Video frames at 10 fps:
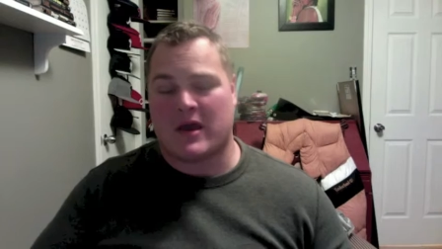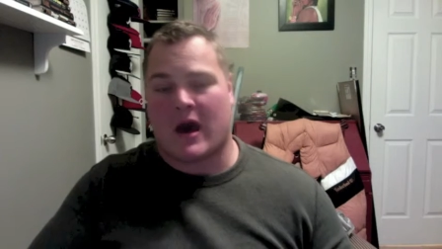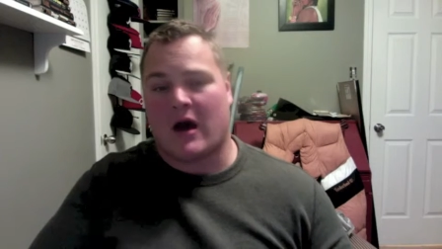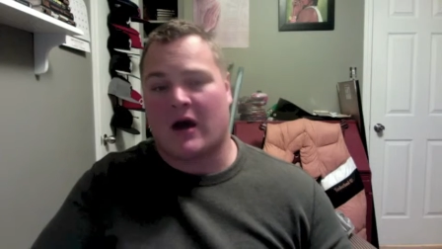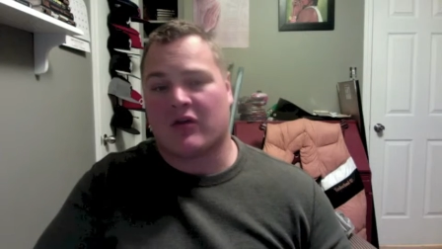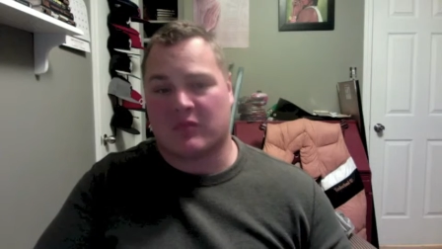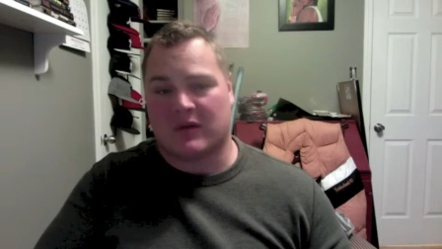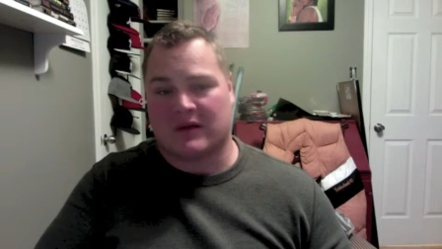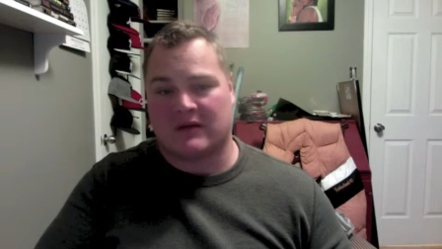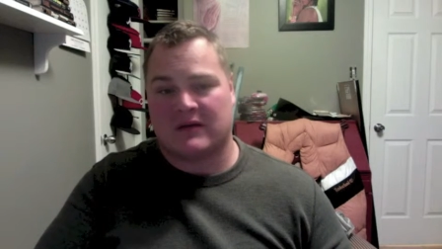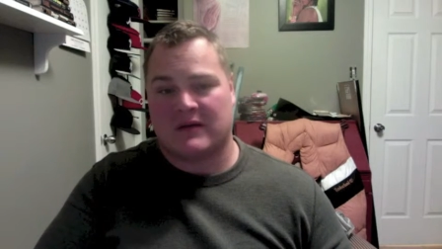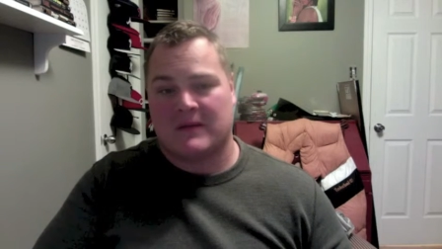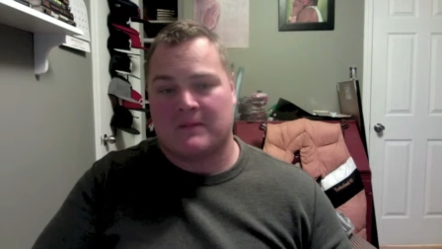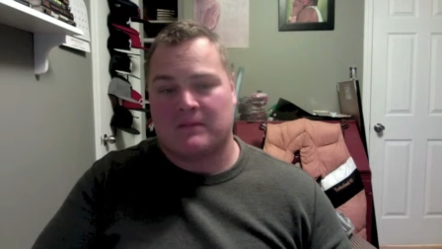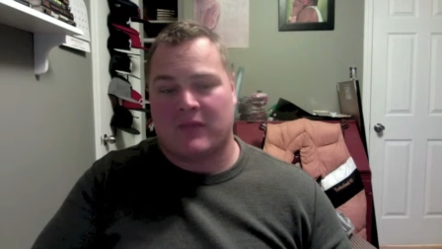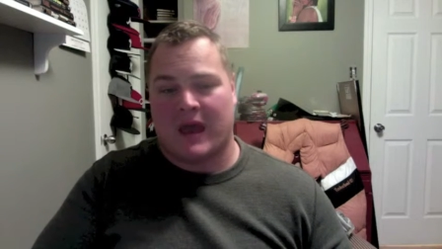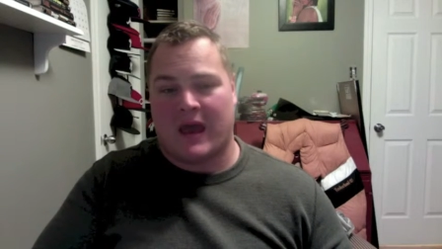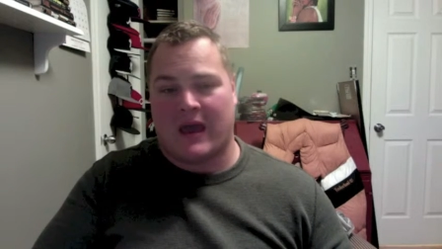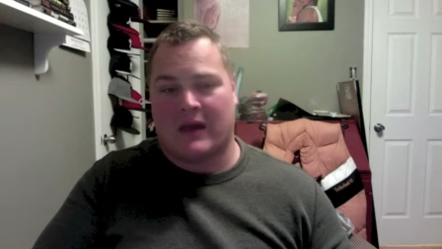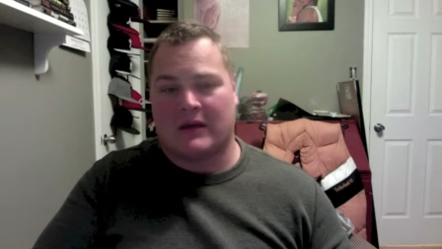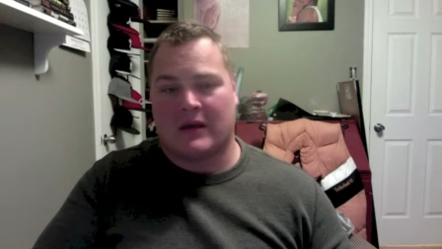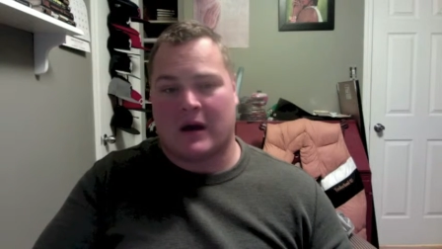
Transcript: husband, and